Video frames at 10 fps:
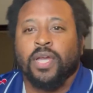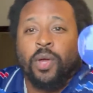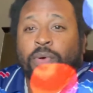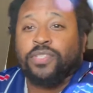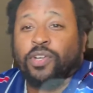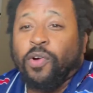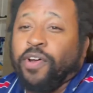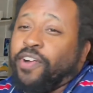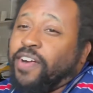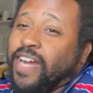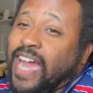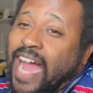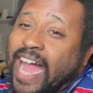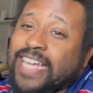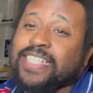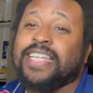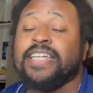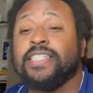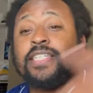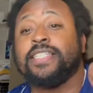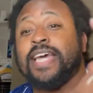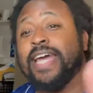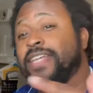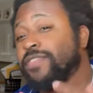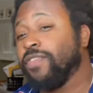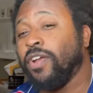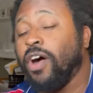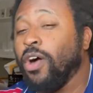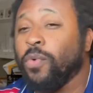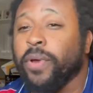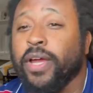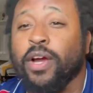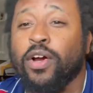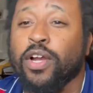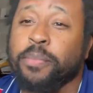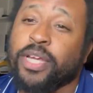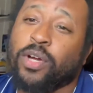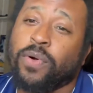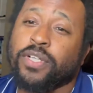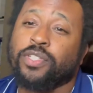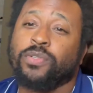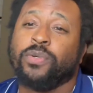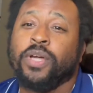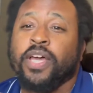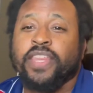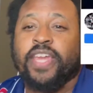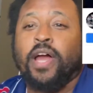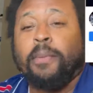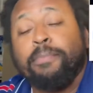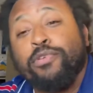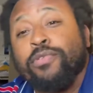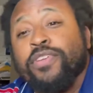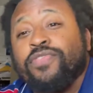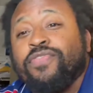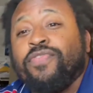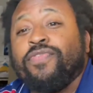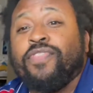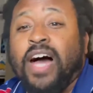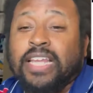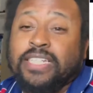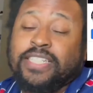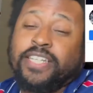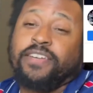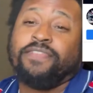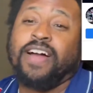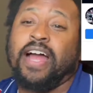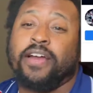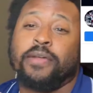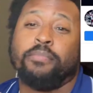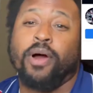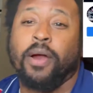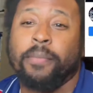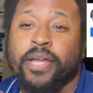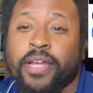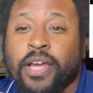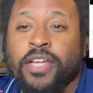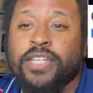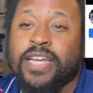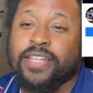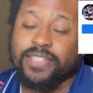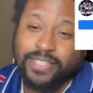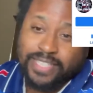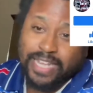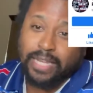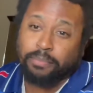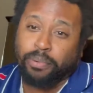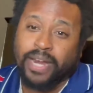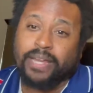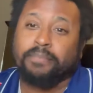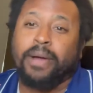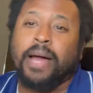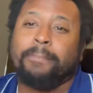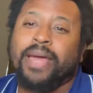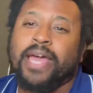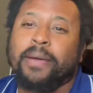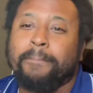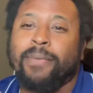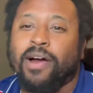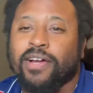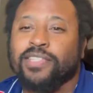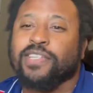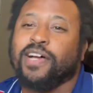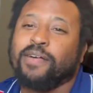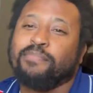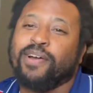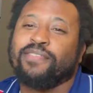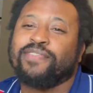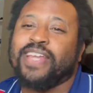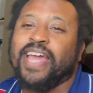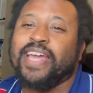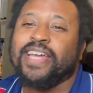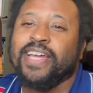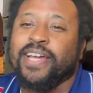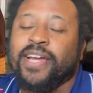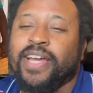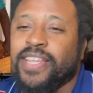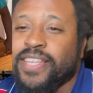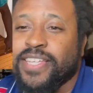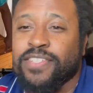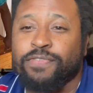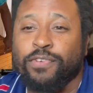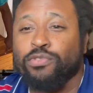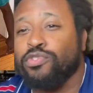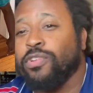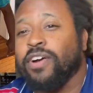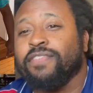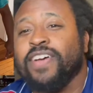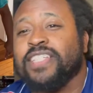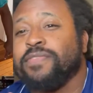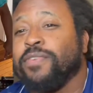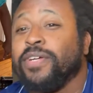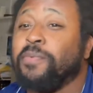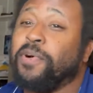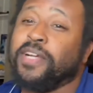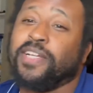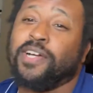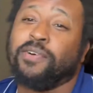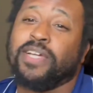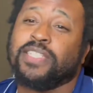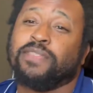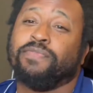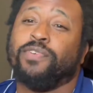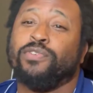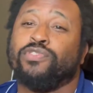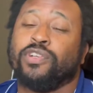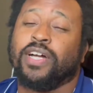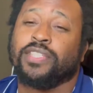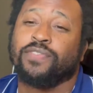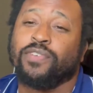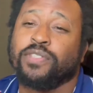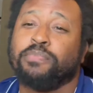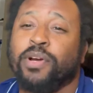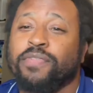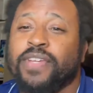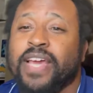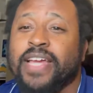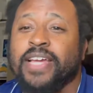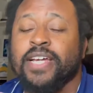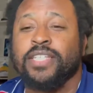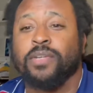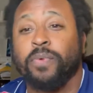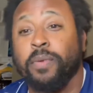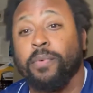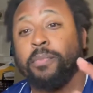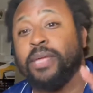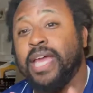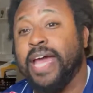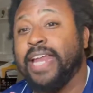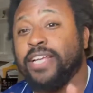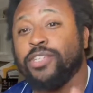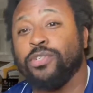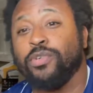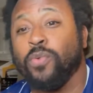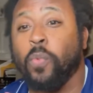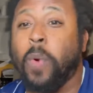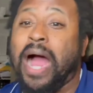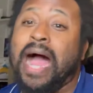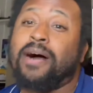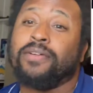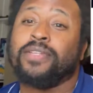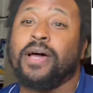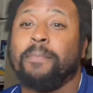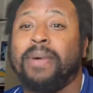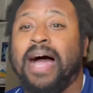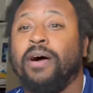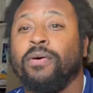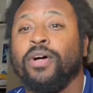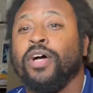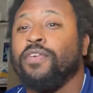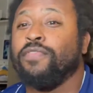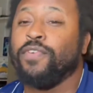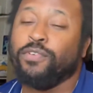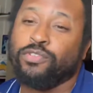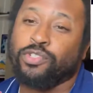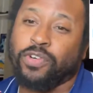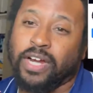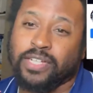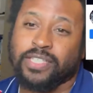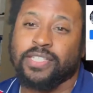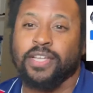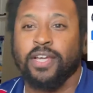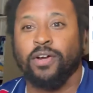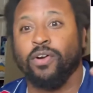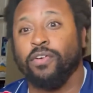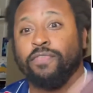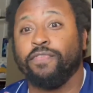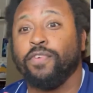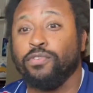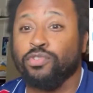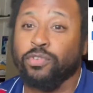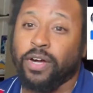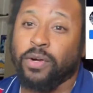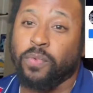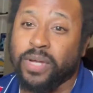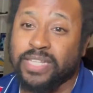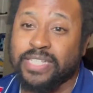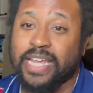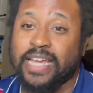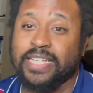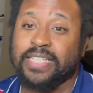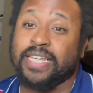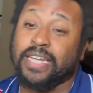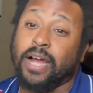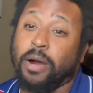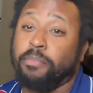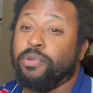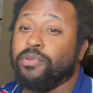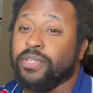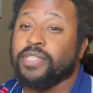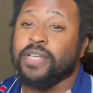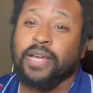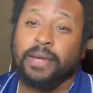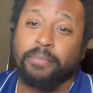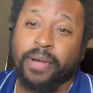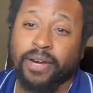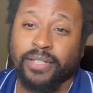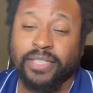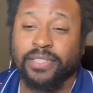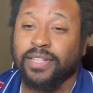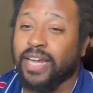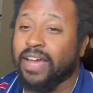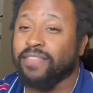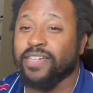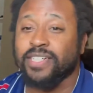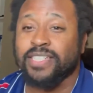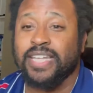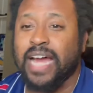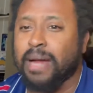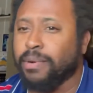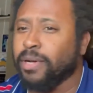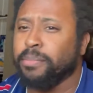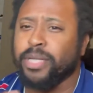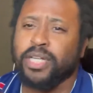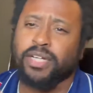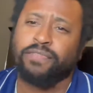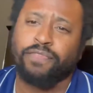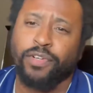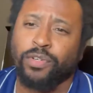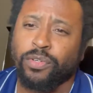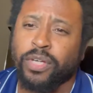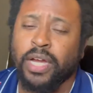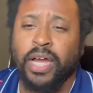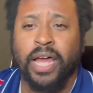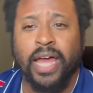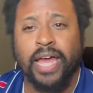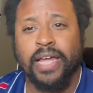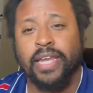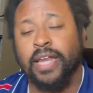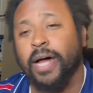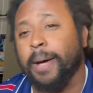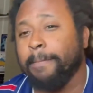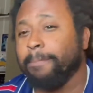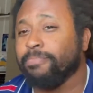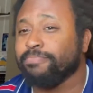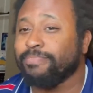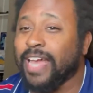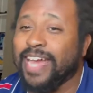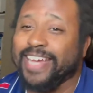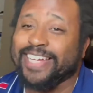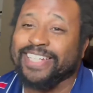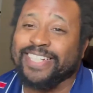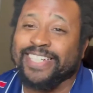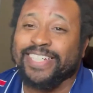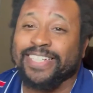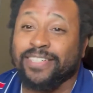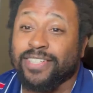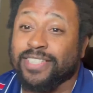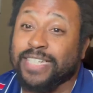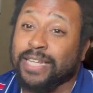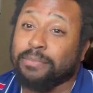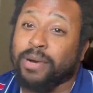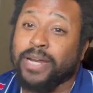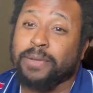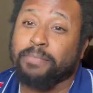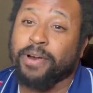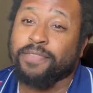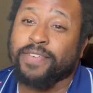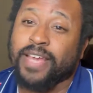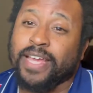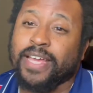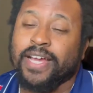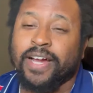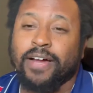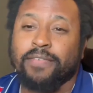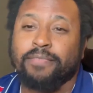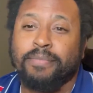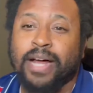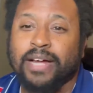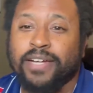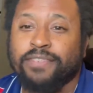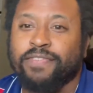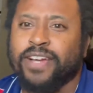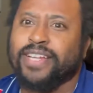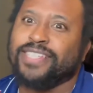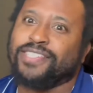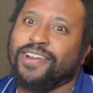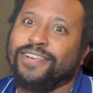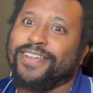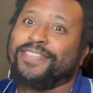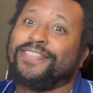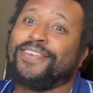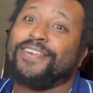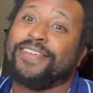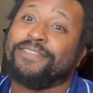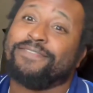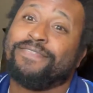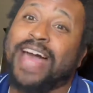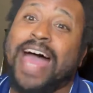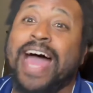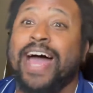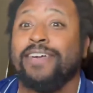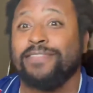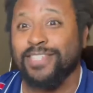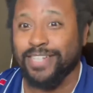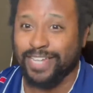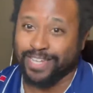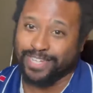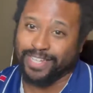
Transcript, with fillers: What's going on guys? In today's vlog, we are going to be going to the Arbutus Volunteer Fire Department to celebrate my man Mark's uh, birthday in these food truck festival. He wanted to go get some food trucks for his birthday. So we will be heading to Wild About Food Trucks on Food Truck Wednesdays in Arbutus, Maryland. Gonna have a good time, gonna be good food. And um, hey, gonna celebrate the birthday of my good friend. He's turning 35 today.